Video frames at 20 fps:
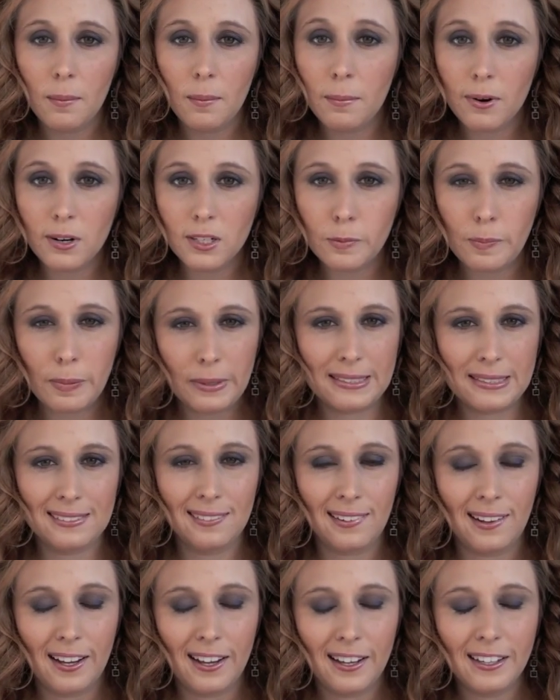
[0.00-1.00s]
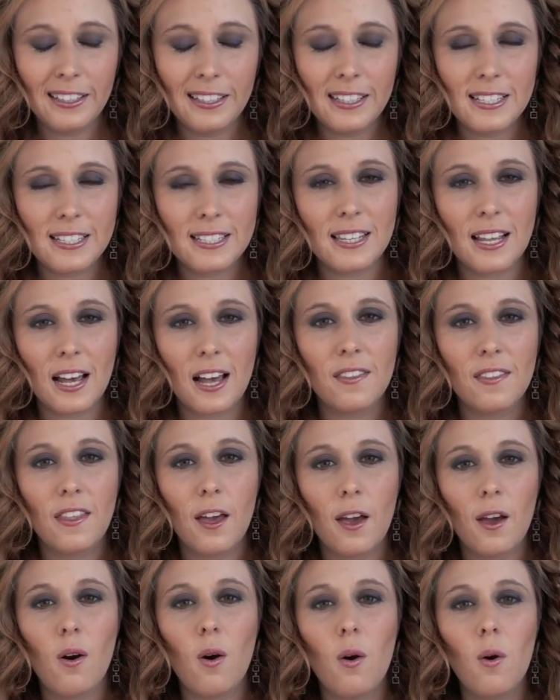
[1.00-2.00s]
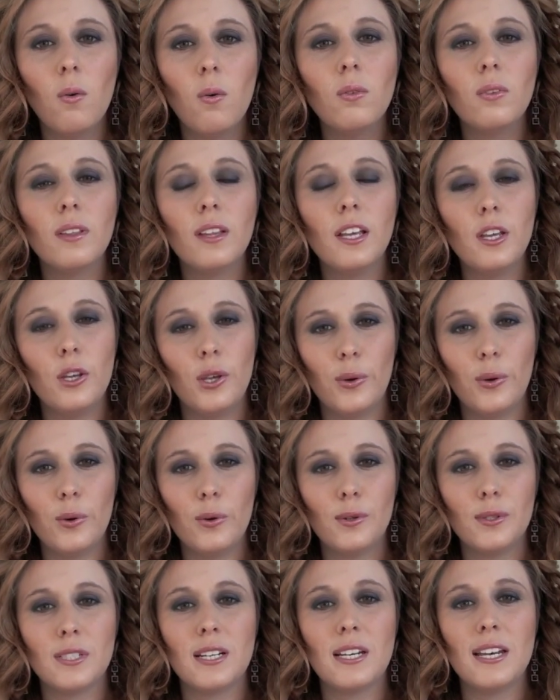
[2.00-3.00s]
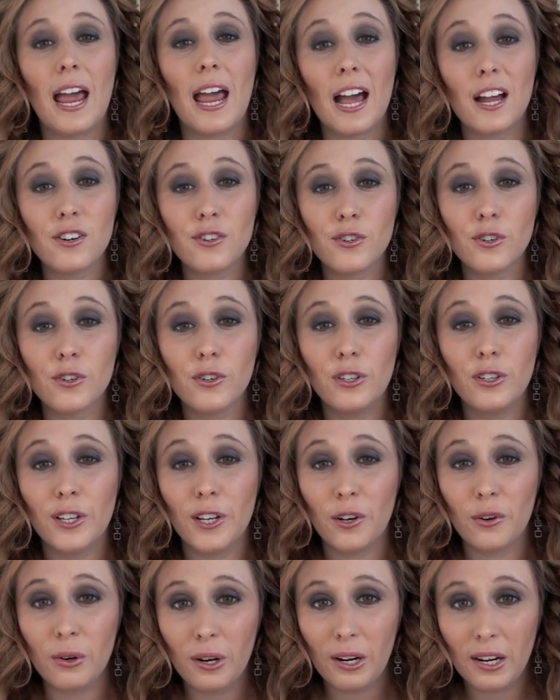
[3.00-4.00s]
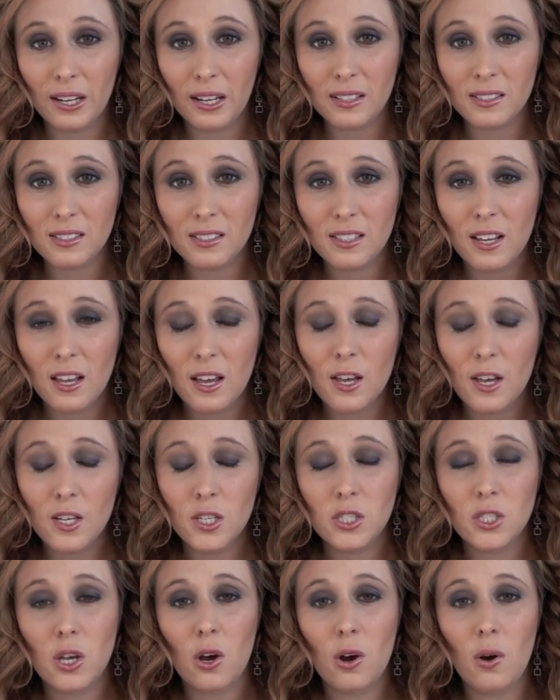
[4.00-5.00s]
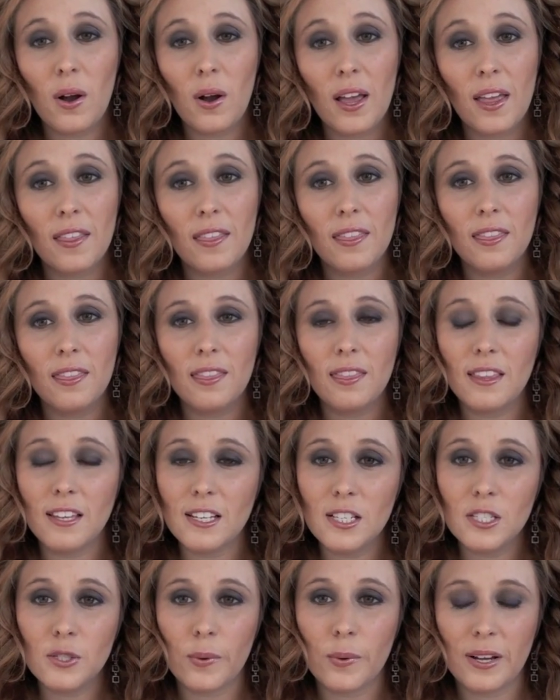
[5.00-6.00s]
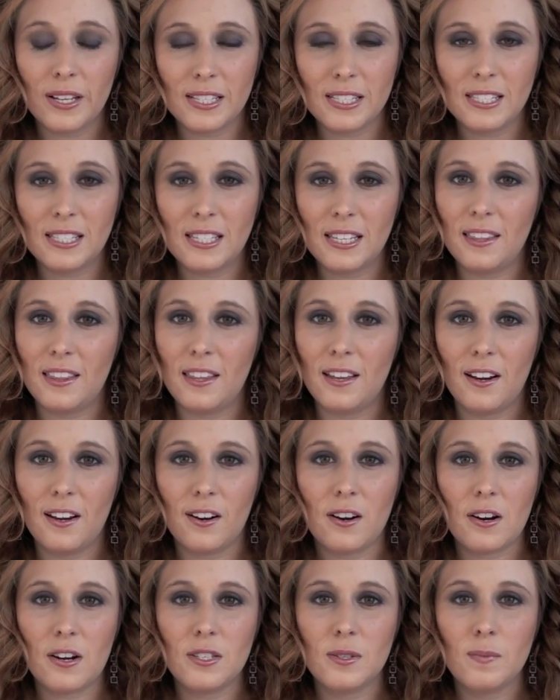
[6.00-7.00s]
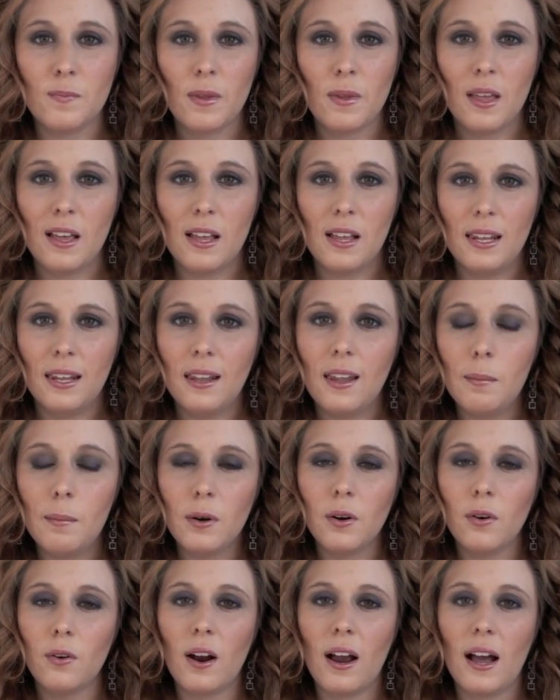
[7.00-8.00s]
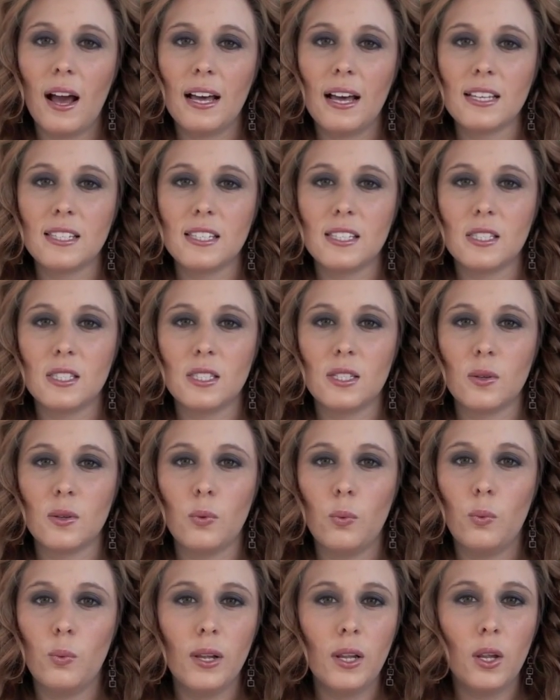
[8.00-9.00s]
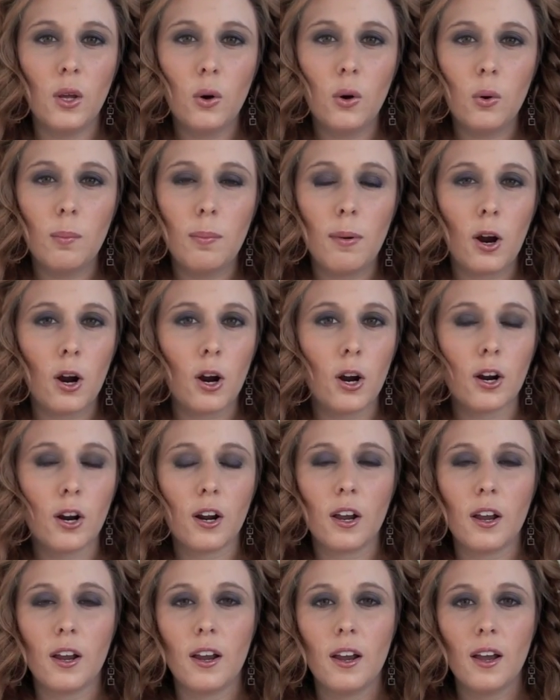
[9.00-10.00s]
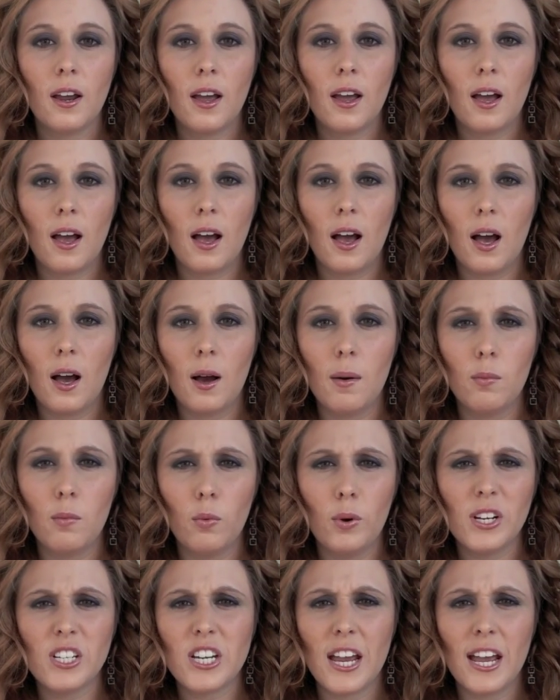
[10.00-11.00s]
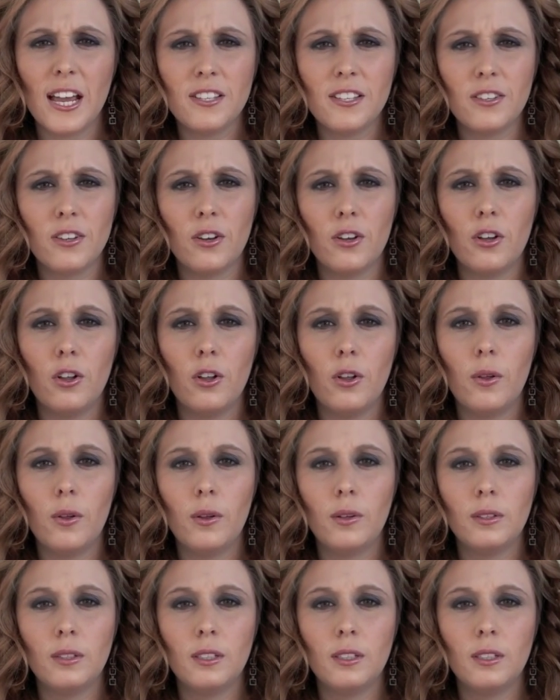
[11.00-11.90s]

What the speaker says: Burt's Bees line, is that they only use natural ingredients. So in these ones, there's lemongrass, willow bark, witch hazel,